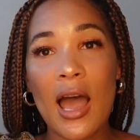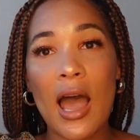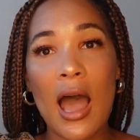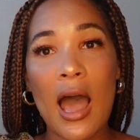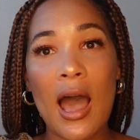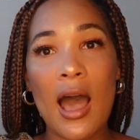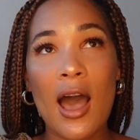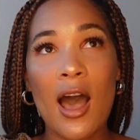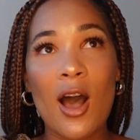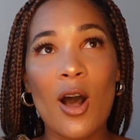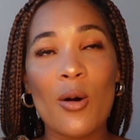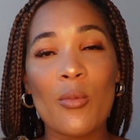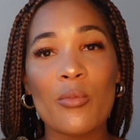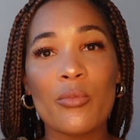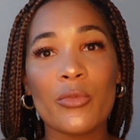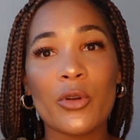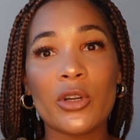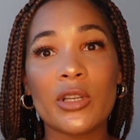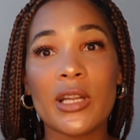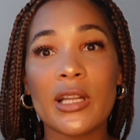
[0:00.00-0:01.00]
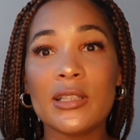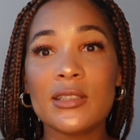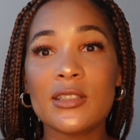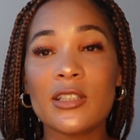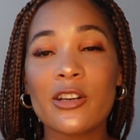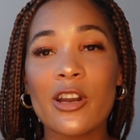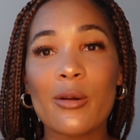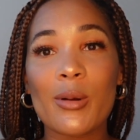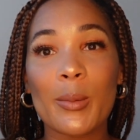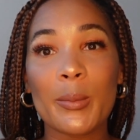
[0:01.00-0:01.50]
On
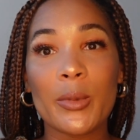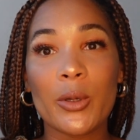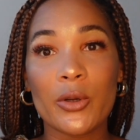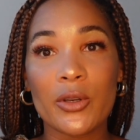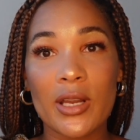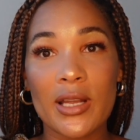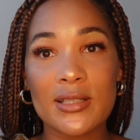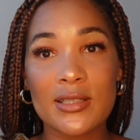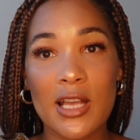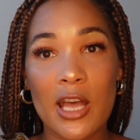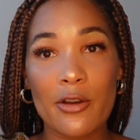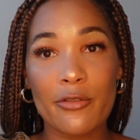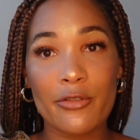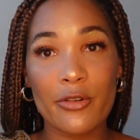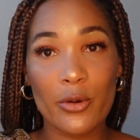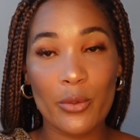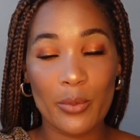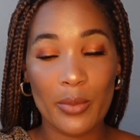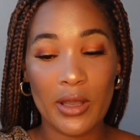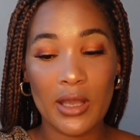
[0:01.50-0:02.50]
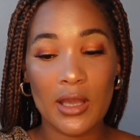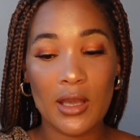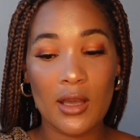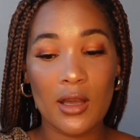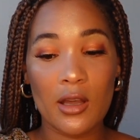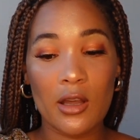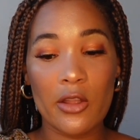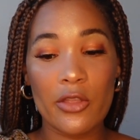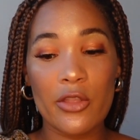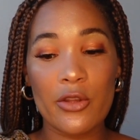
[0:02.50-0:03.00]
Instagram, I'm known as
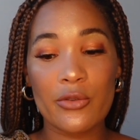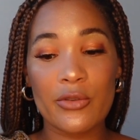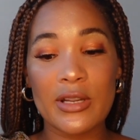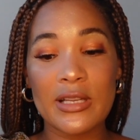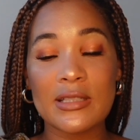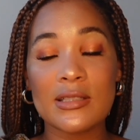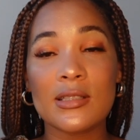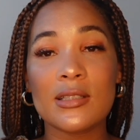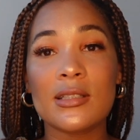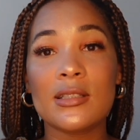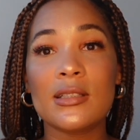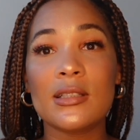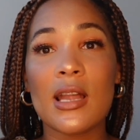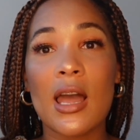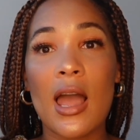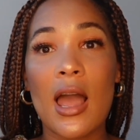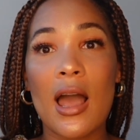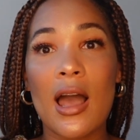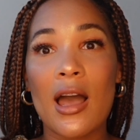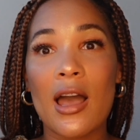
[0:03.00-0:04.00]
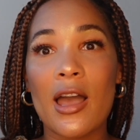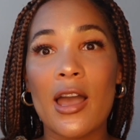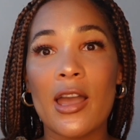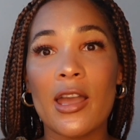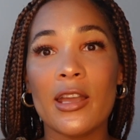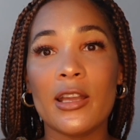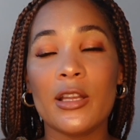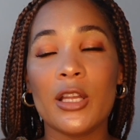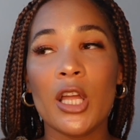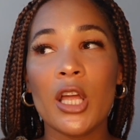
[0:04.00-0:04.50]
Afrobia. The reason
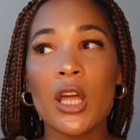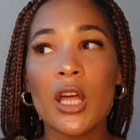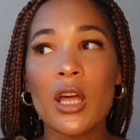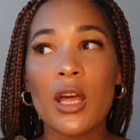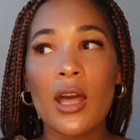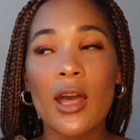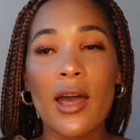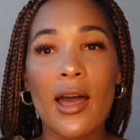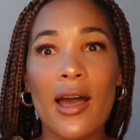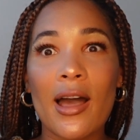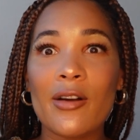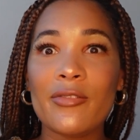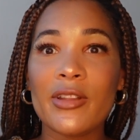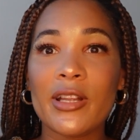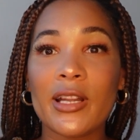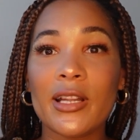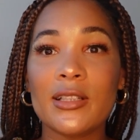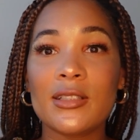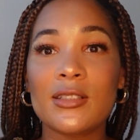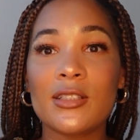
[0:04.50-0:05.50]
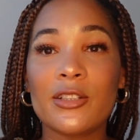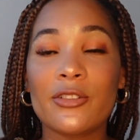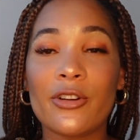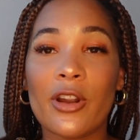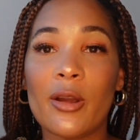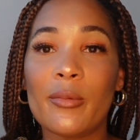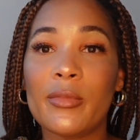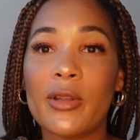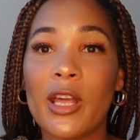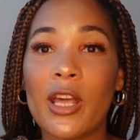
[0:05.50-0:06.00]
I have that
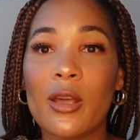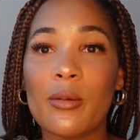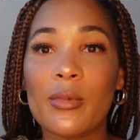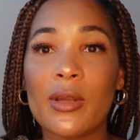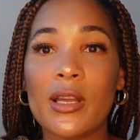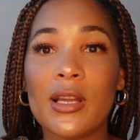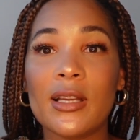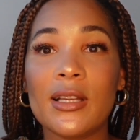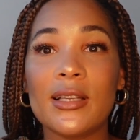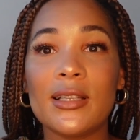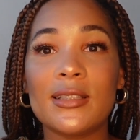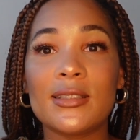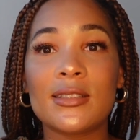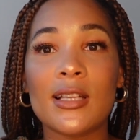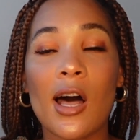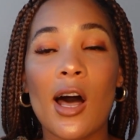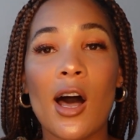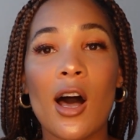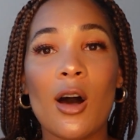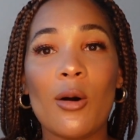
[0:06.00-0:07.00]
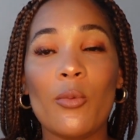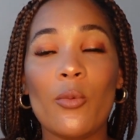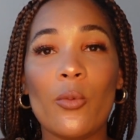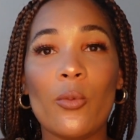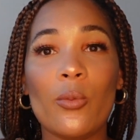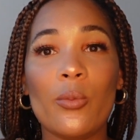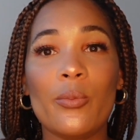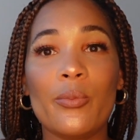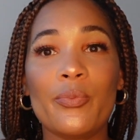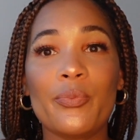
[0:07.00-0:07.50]
Instagram name is
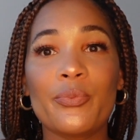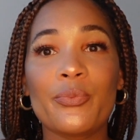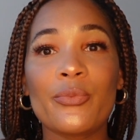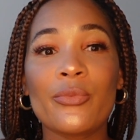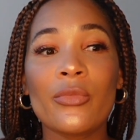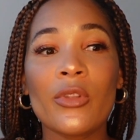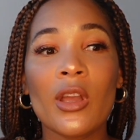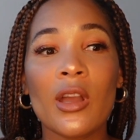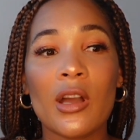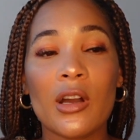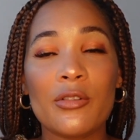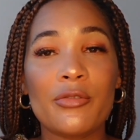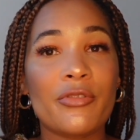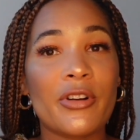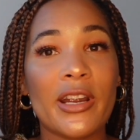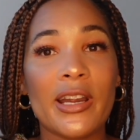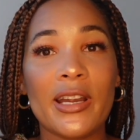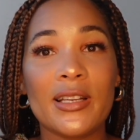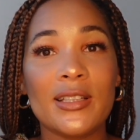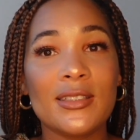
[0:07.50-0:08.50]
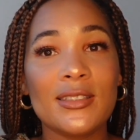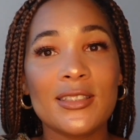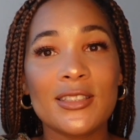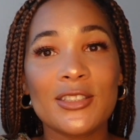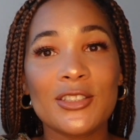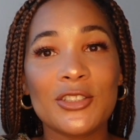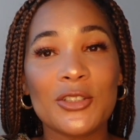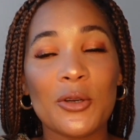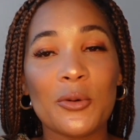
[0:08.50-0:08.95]
a friend, she